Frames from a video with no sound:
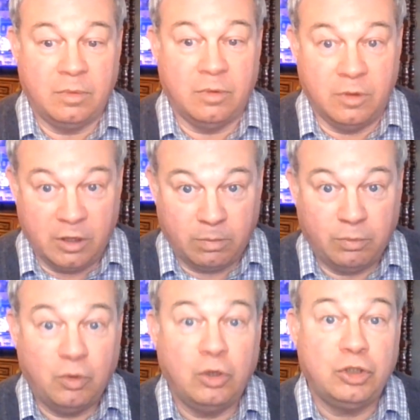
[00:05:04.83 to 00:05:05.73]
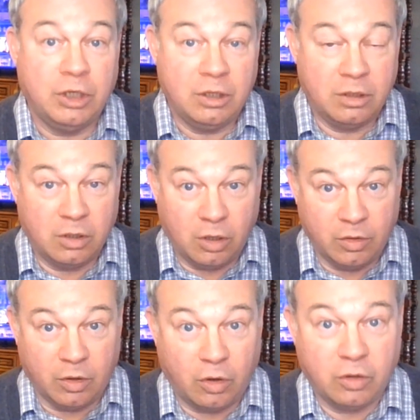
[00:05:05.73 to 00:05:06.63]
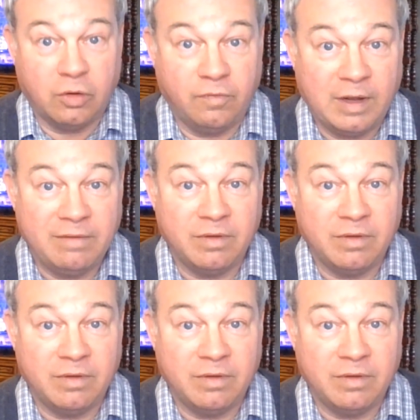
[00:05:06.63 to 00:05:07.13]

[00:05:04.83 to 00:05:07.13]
that are pushing Article 5